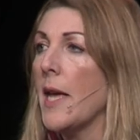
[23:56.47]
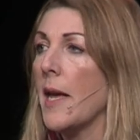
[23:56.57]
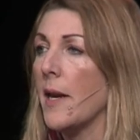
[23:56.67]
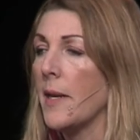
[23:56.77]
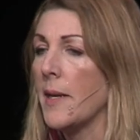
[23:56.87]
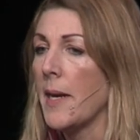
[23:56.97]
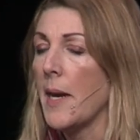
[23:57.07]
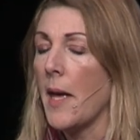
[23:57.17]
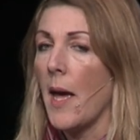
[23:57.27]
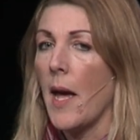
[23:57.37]
And
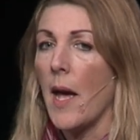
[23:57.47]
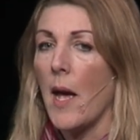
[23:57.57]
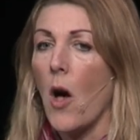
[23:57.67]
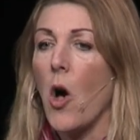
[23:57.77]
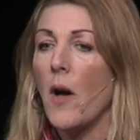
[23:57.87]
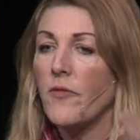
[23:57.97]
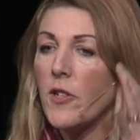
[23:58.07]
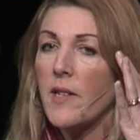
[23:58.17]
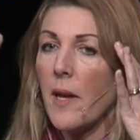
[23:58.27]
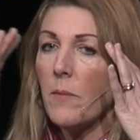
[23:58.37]

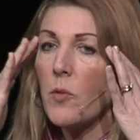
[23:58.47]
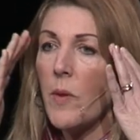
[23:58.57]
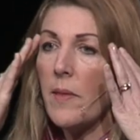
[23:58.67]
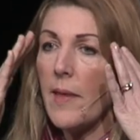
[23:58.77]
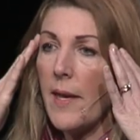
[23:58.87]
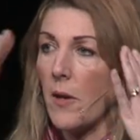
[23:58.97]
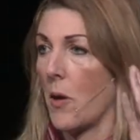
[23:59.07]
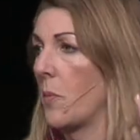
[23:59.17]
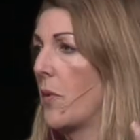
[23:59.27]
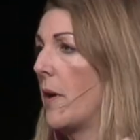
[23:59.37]
oftentimes we think
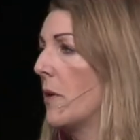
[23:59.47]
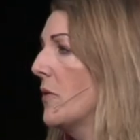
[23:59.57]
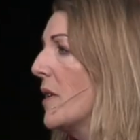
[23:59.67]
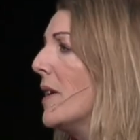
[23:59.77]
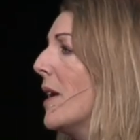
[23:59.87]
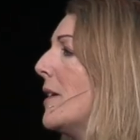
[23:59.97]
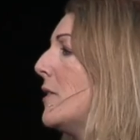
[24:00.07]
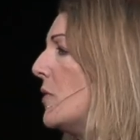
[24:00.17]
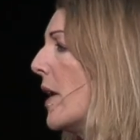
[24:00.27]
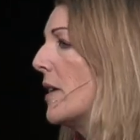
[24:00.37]
our prayers, and I
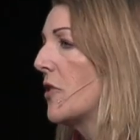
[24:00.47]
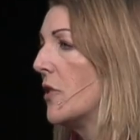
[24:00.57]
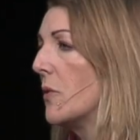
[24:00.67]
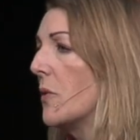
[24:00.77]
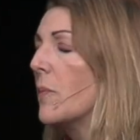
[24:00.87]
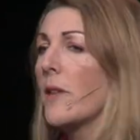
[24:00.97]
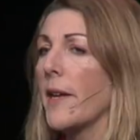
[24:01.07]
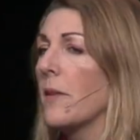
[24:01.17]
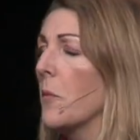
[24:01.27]
do that too. Like,